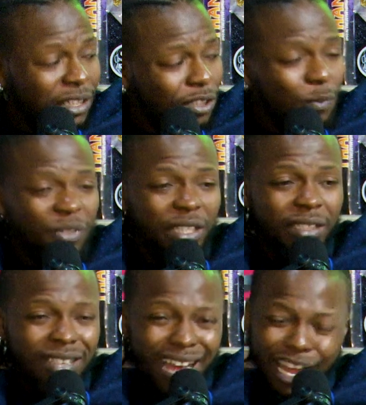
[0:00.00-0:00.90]

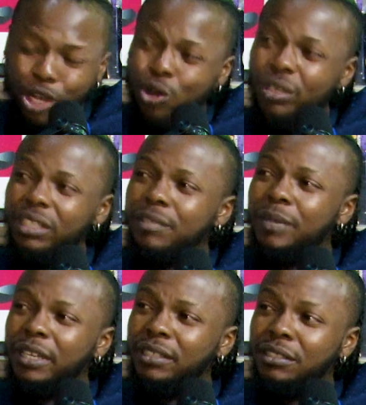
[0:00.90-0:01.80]
something iconic,
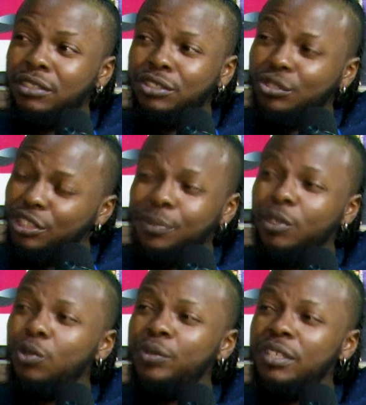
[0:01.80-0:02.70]
man. Yeah. Trust
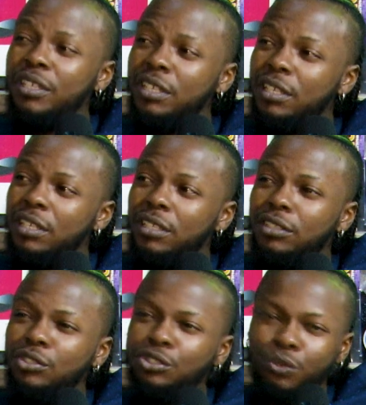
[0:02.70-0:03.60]
me, Obi.
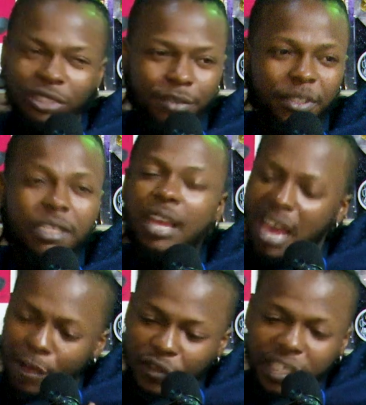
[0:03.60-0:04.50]
Trust me.
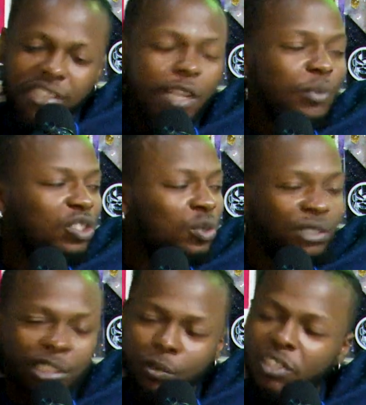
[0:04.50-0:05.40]
After this
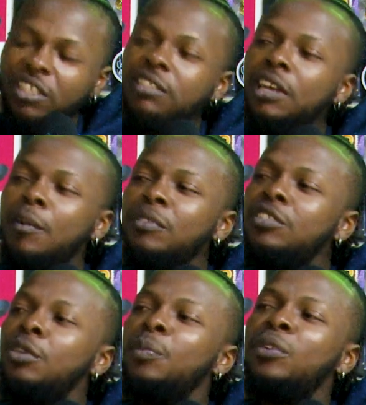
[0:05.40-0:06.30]
episode, see what's going to happen
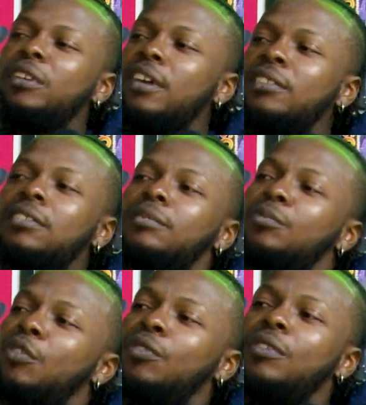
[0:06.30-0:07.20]
to your podcast,
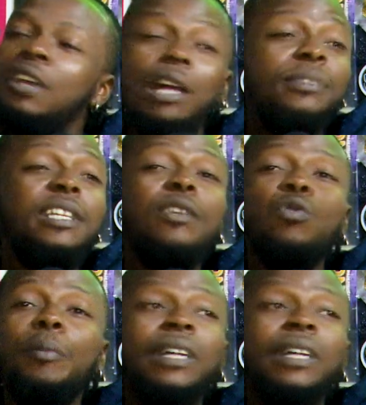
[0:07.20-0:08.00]
bro. I'm saying it with my